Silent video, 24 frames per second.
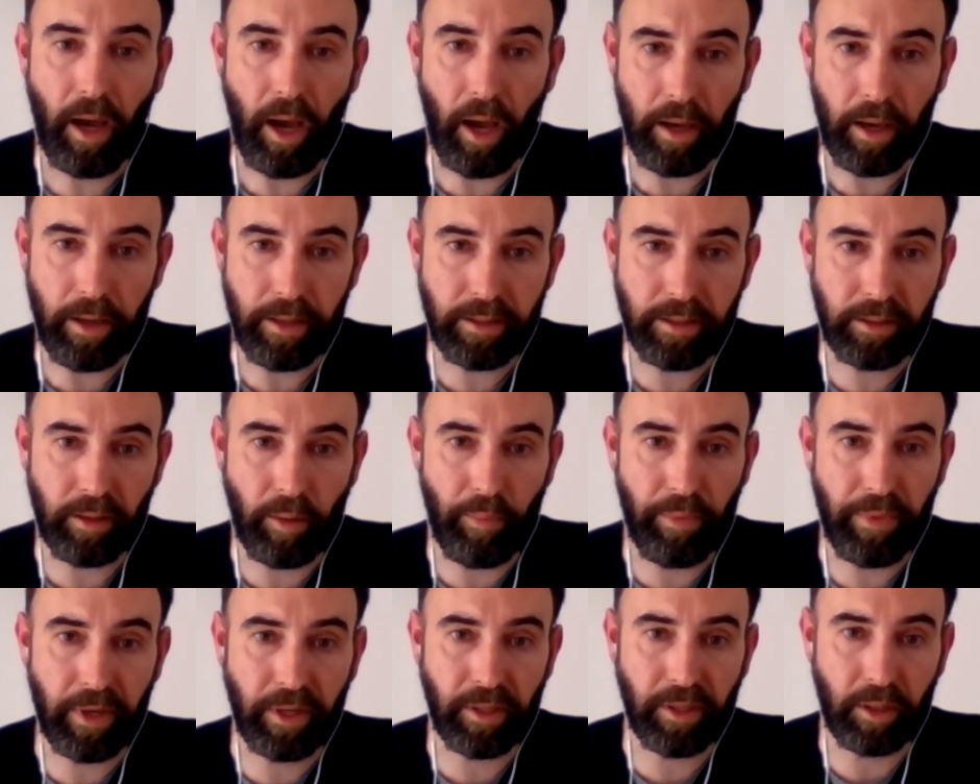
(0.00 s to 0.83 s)
is
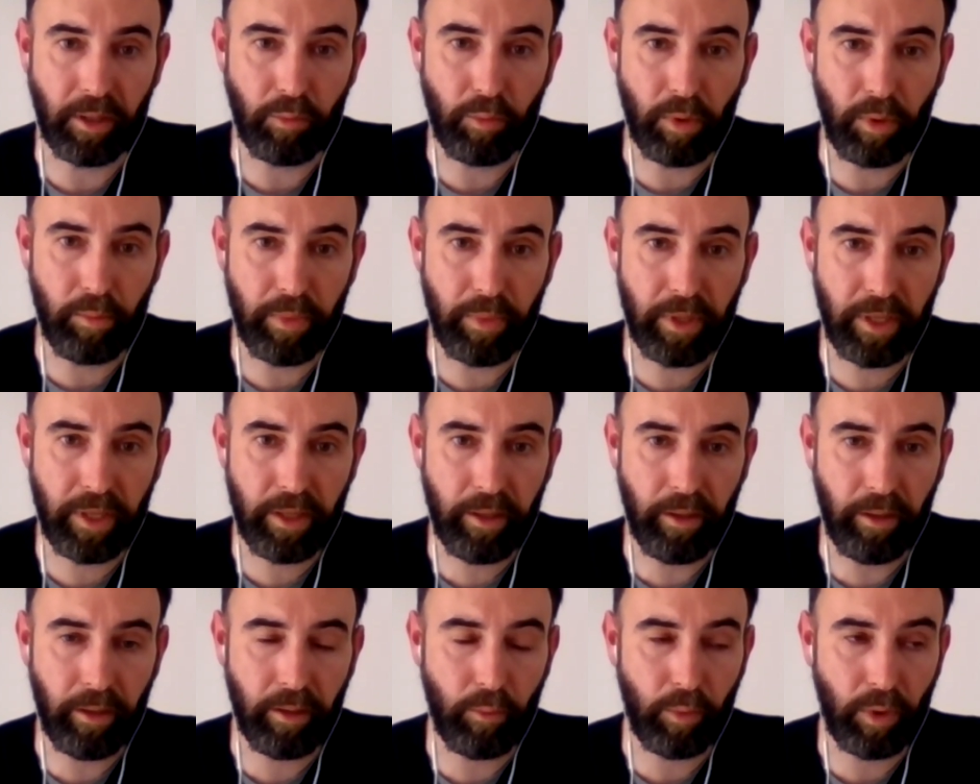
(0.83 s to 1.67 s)
something that will
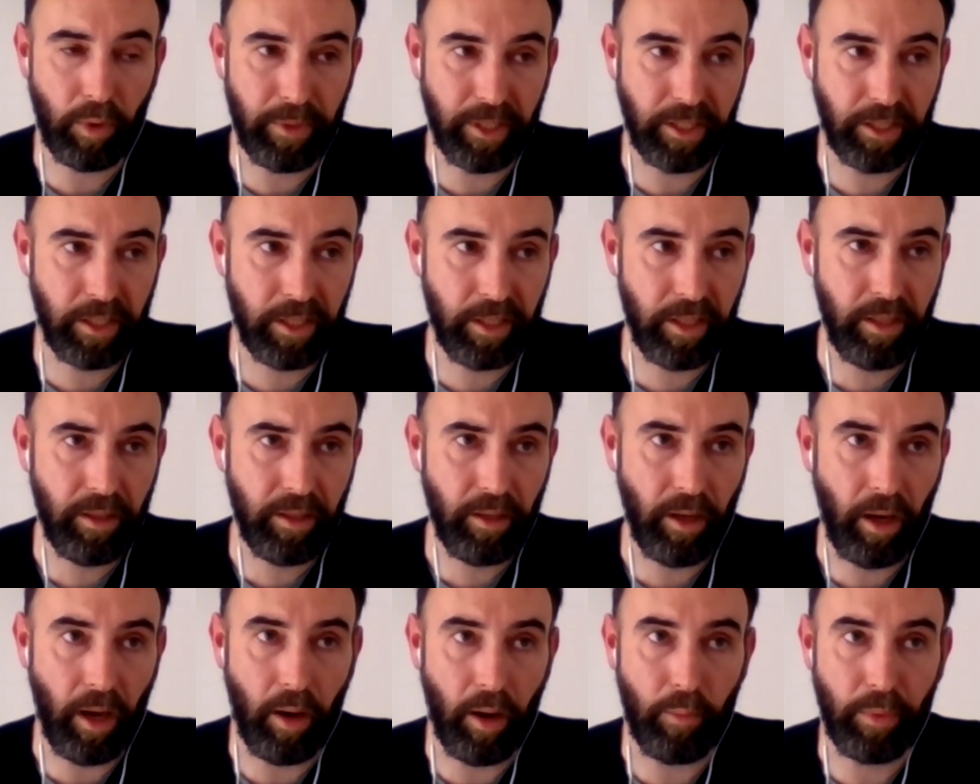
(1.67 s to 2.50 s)
be
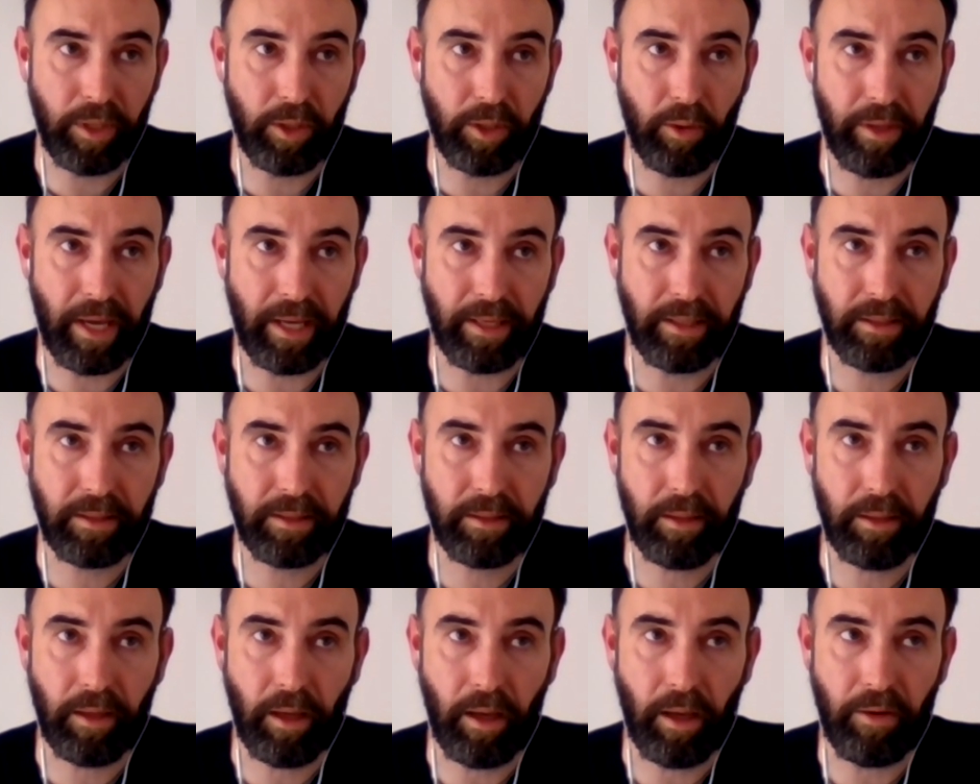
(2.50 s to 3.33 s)
key. We know that
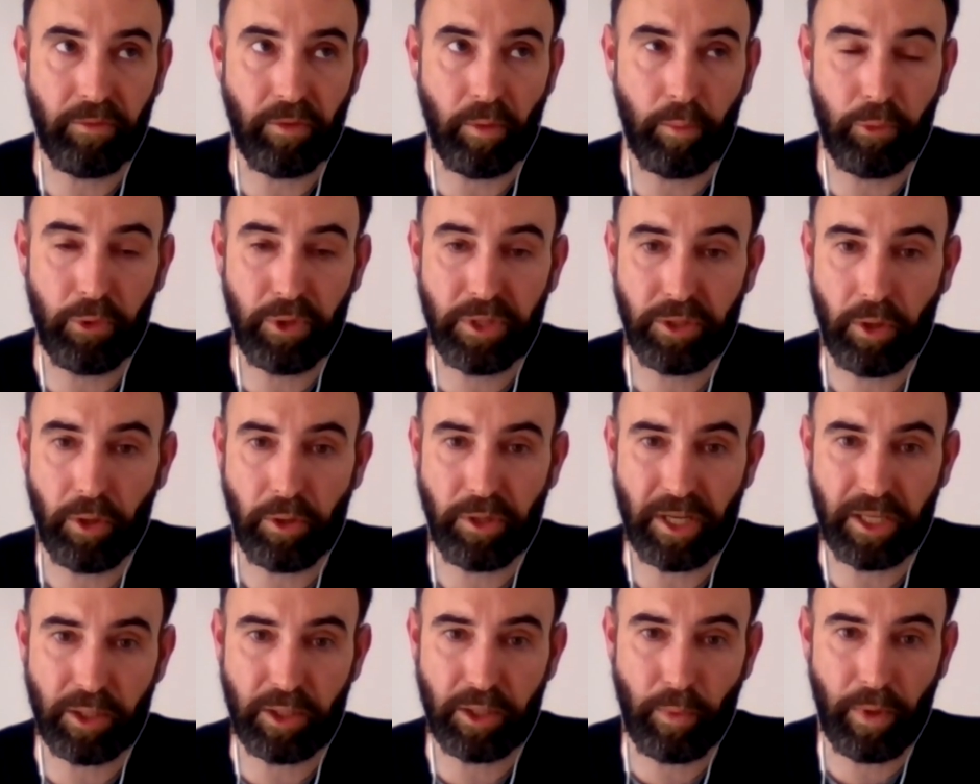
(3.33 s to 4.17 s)
from
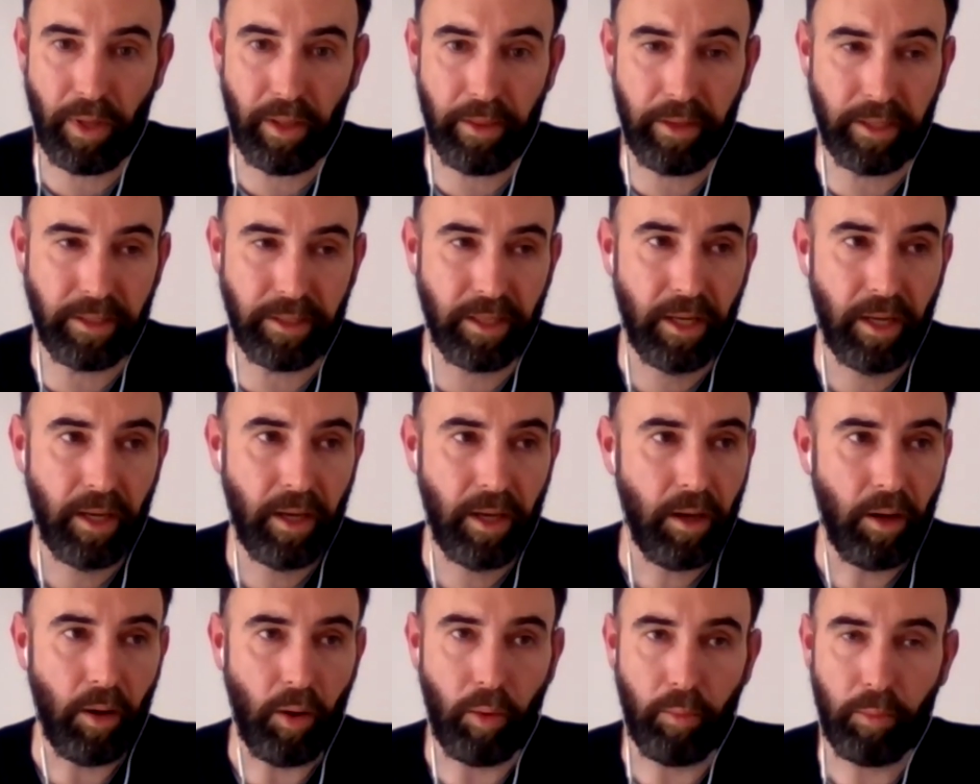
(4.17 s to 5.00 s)
research as well that
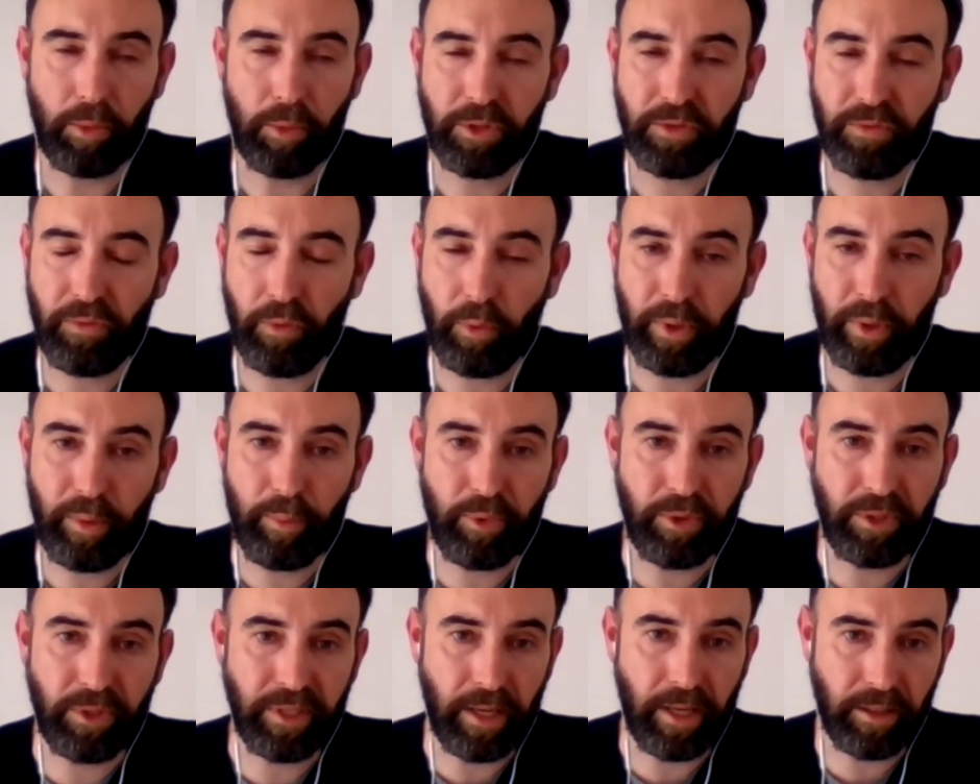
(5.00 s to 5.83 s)
almost
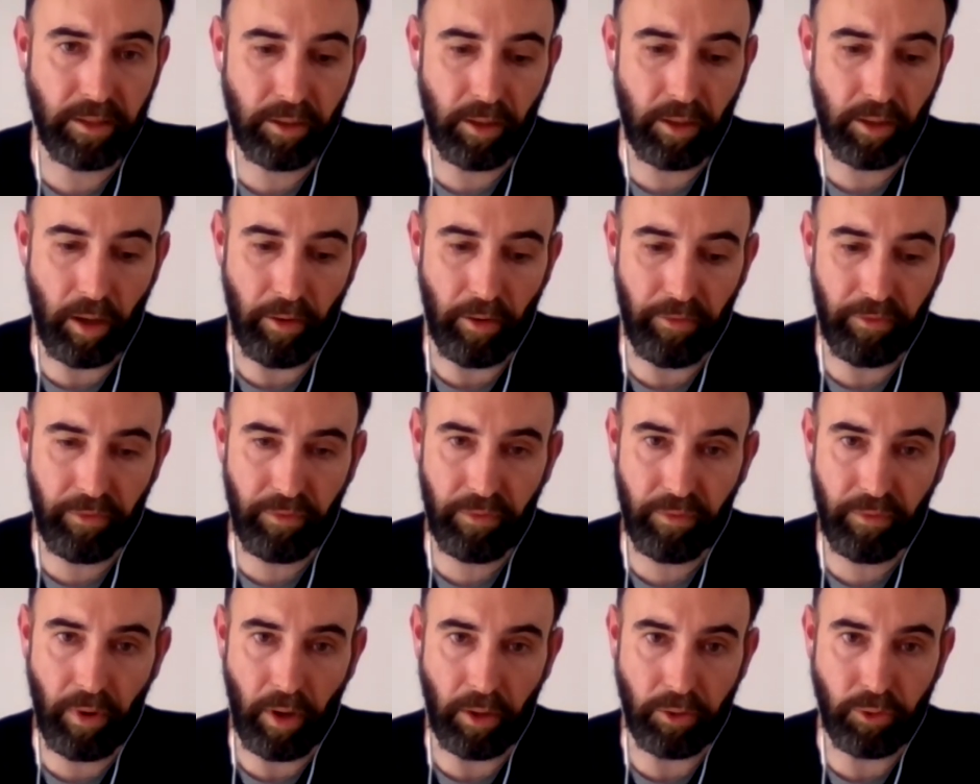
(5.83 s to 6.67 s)
40%
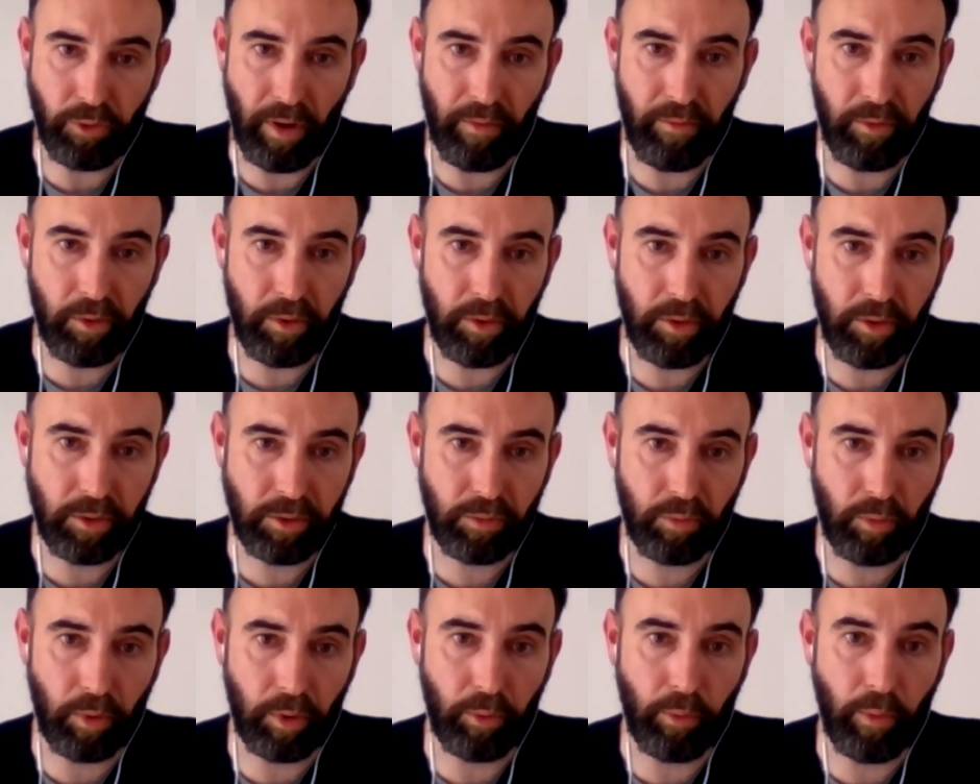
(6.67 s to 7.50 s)
of travelers
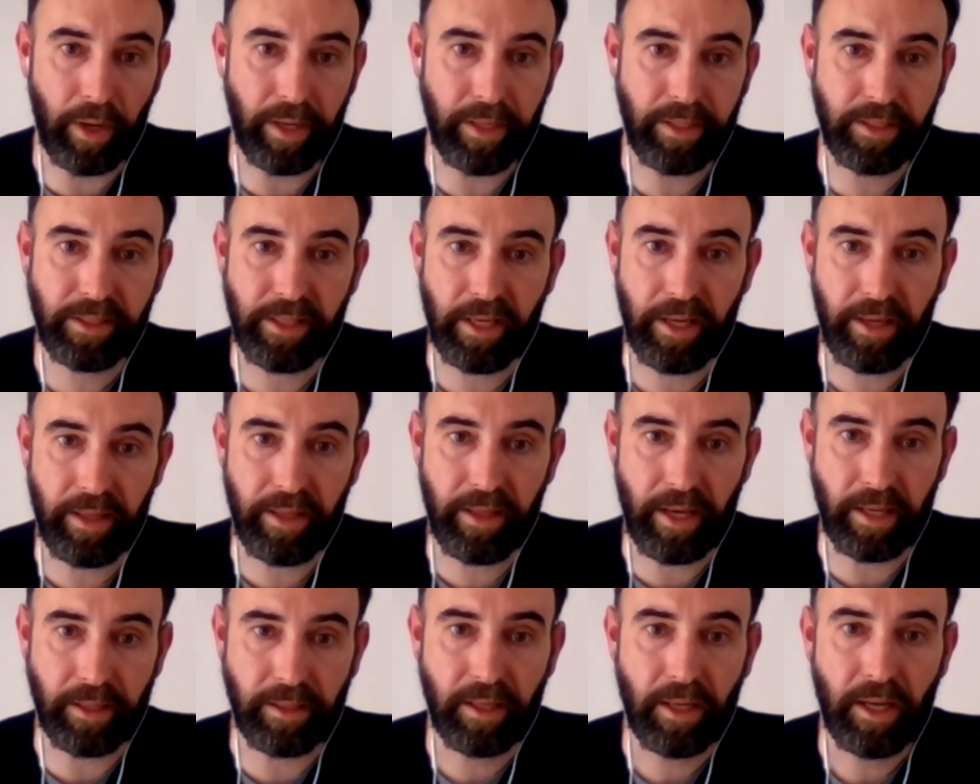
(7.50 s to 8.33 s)
worldwide say
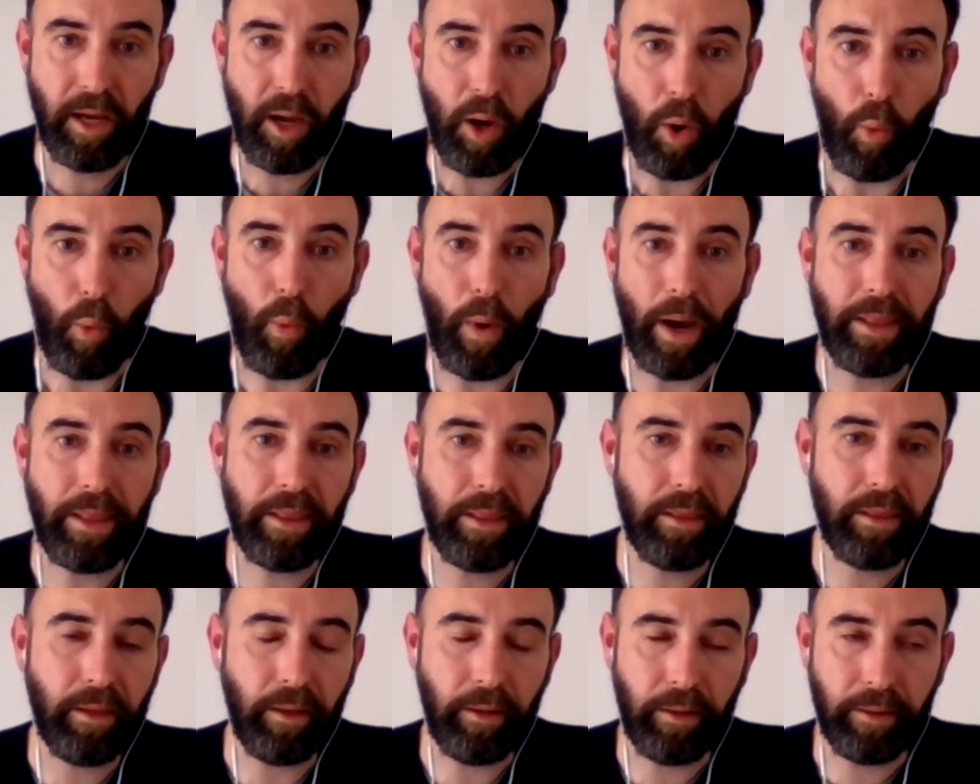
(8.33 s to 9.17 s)
that
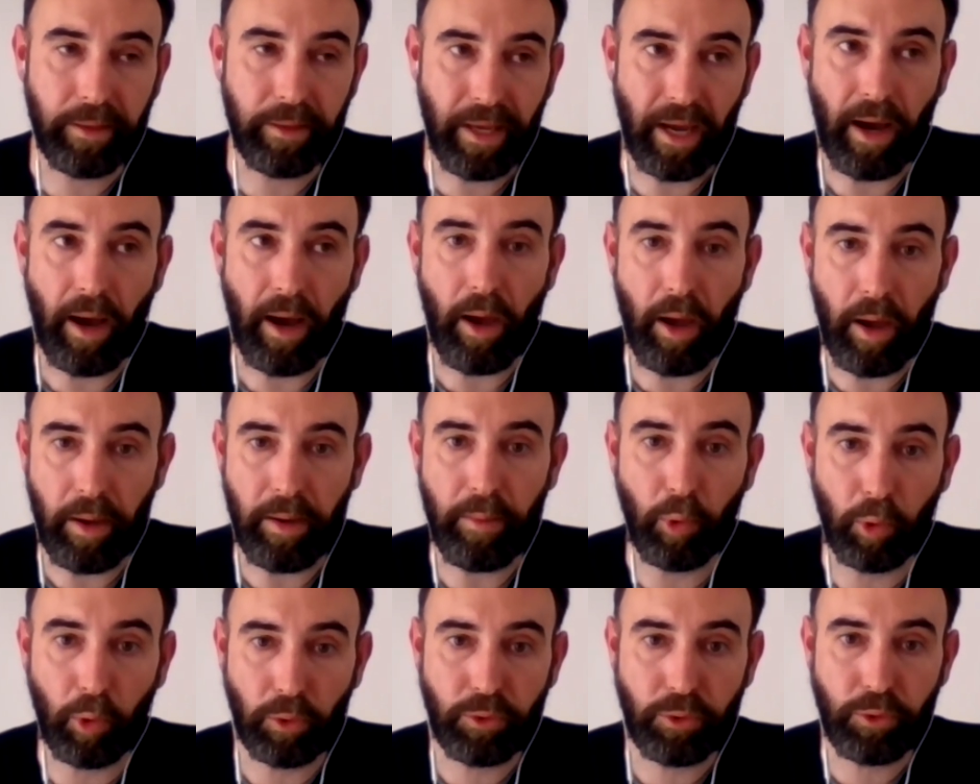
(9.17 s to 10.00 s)
when they are
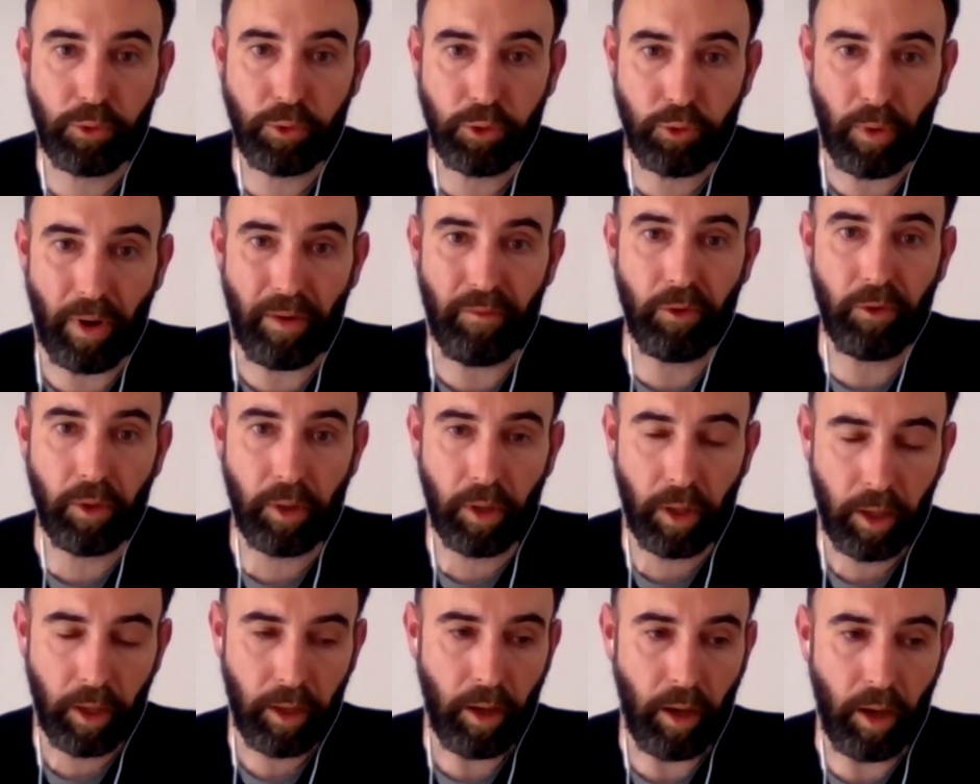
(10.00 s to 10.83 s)
able to
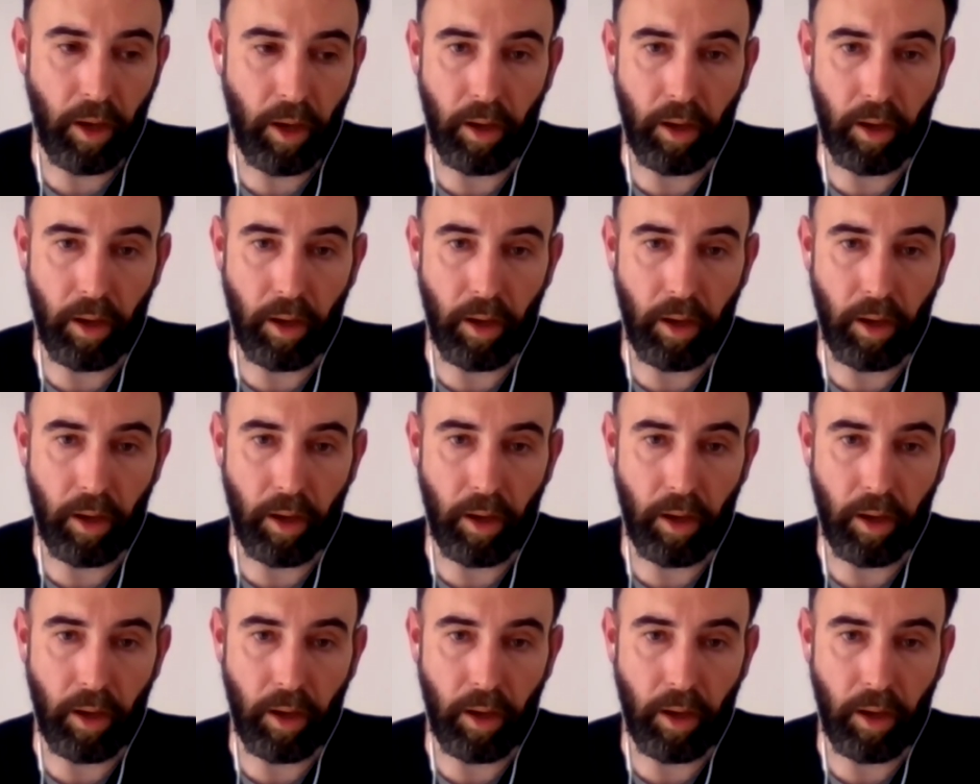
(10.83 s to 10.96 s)
travel